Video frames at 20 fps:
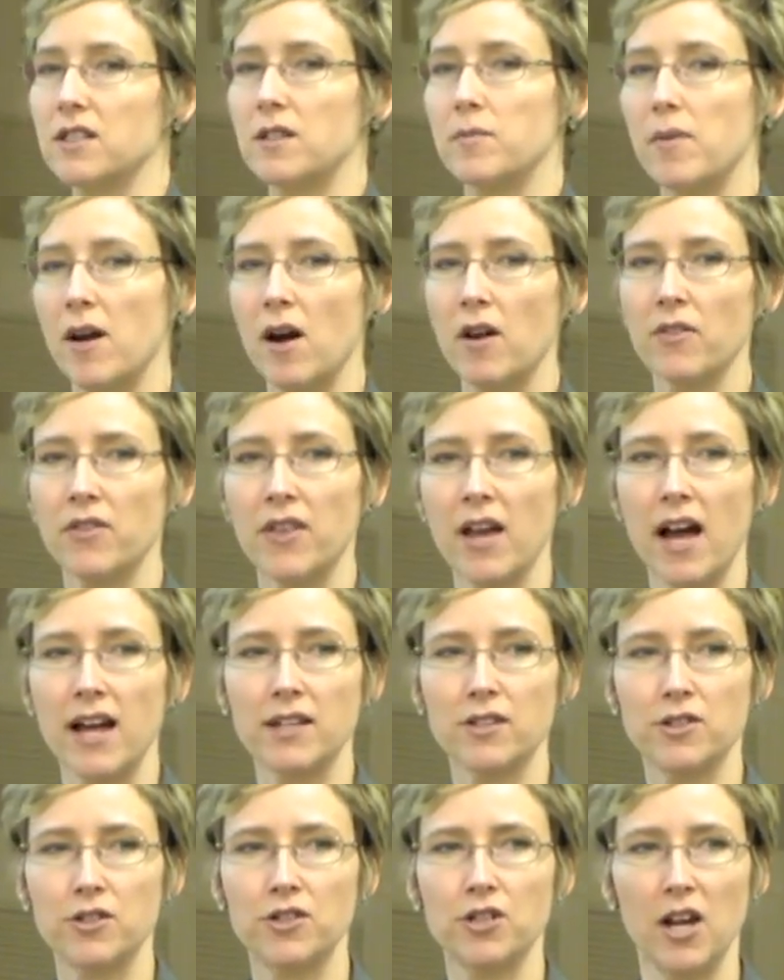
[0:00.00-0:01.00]
about
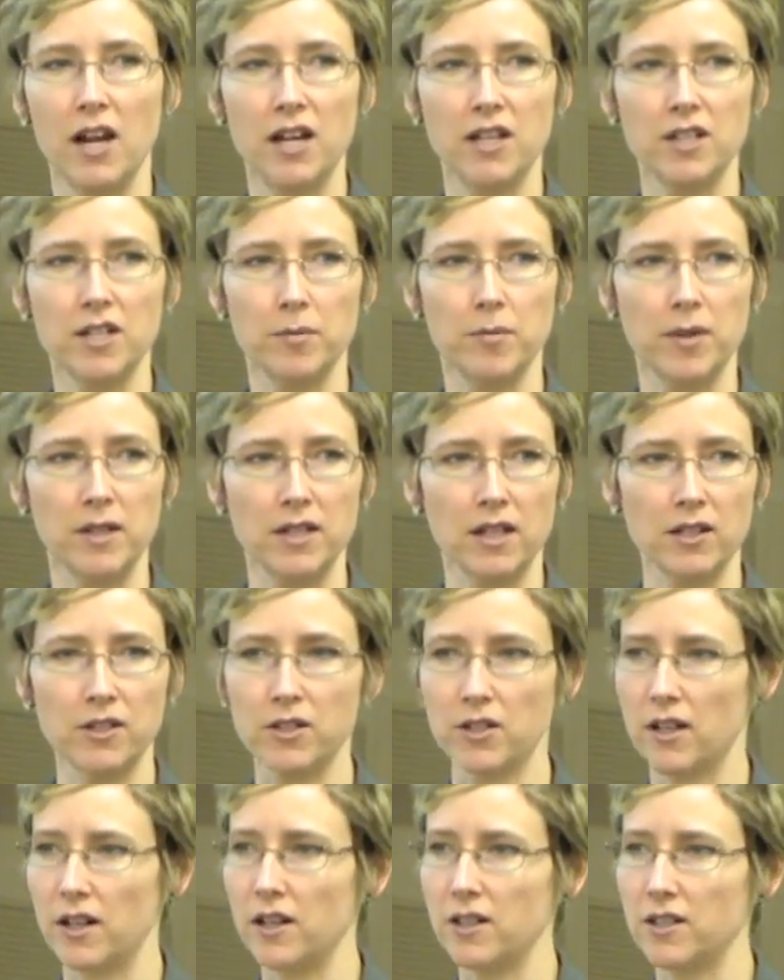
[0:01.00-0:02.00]
that change in
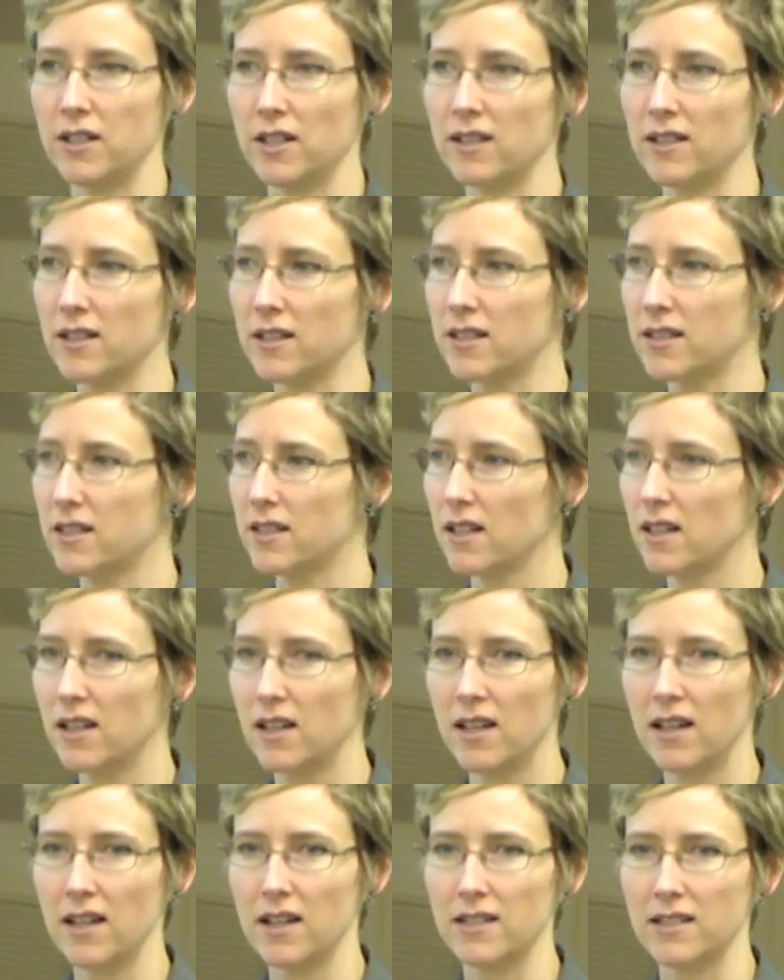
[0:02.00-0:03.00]
potential energy in this
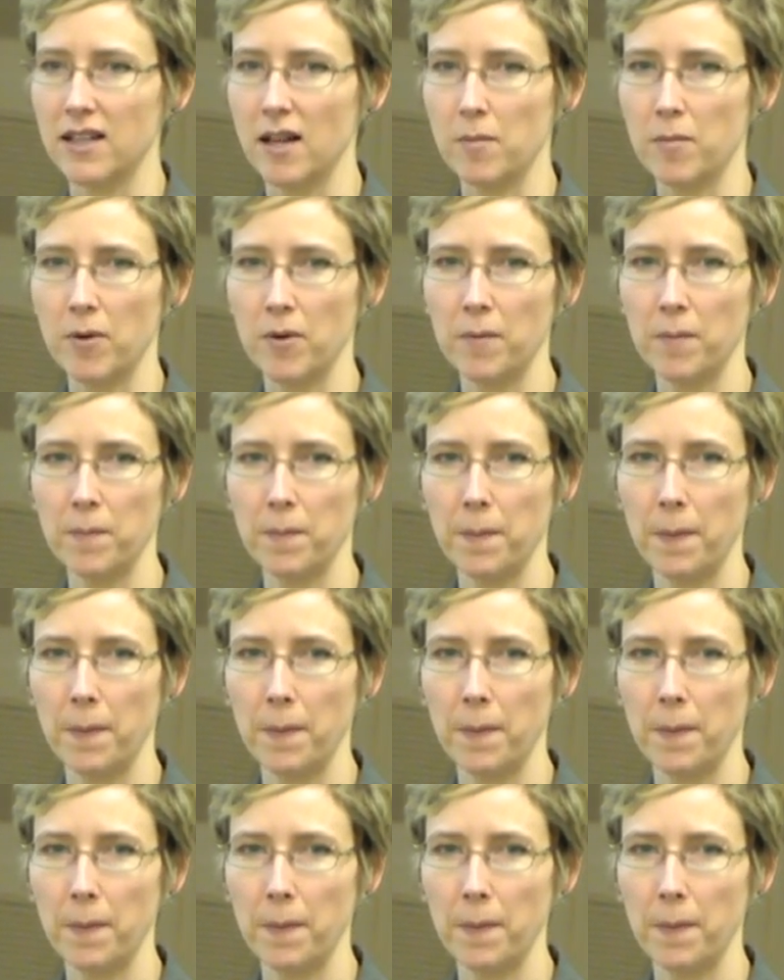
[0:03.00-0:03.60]
example?